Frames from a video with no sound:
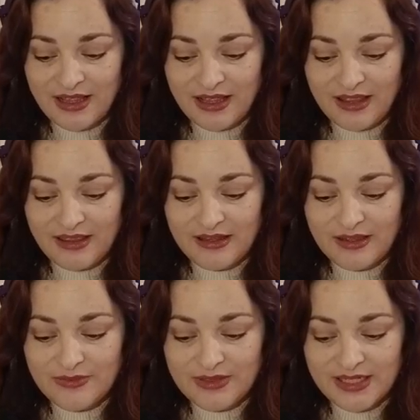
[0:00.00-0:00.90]
I think
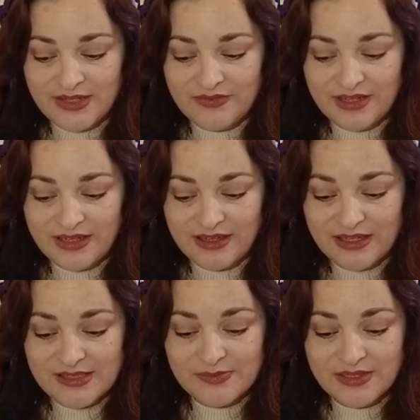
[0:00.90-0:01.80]
I will leave it at
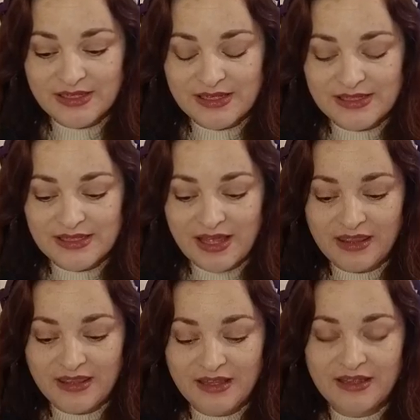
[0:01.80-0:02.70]
this because I
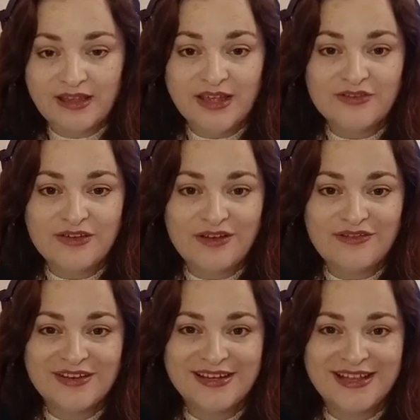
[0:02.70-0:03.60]
think I have
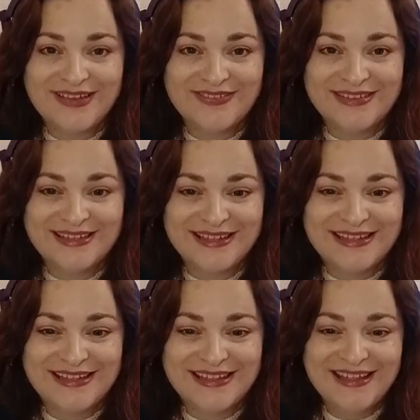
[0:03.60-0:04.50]
covered
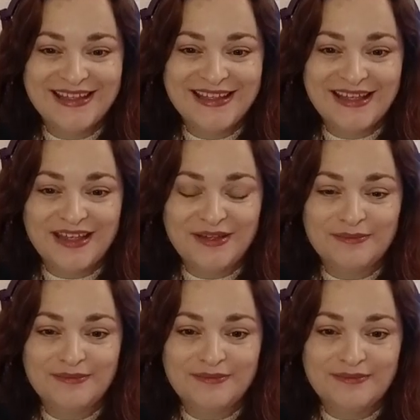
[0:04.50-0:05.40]
everything.
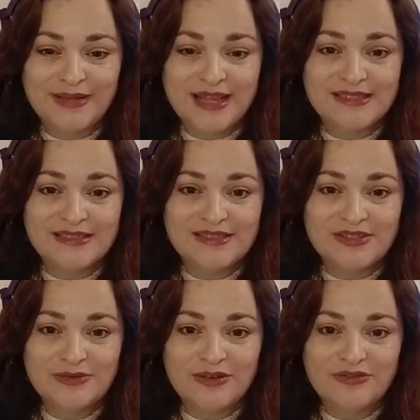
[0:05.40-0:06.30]
Blessings
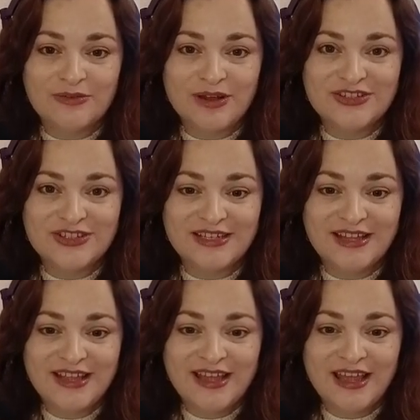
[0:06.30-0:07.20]
to you all for watching,
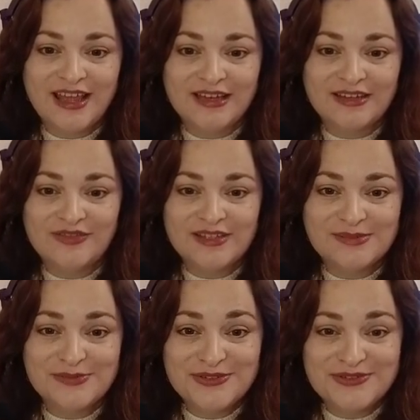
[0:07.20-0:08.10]
and if this
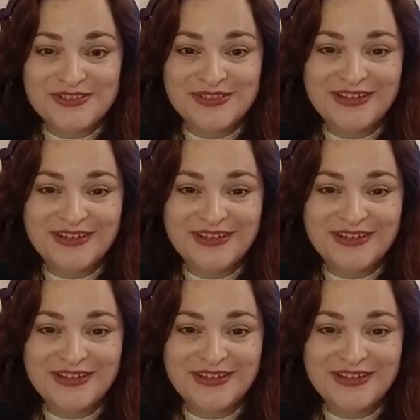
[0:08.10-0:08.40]
moves you,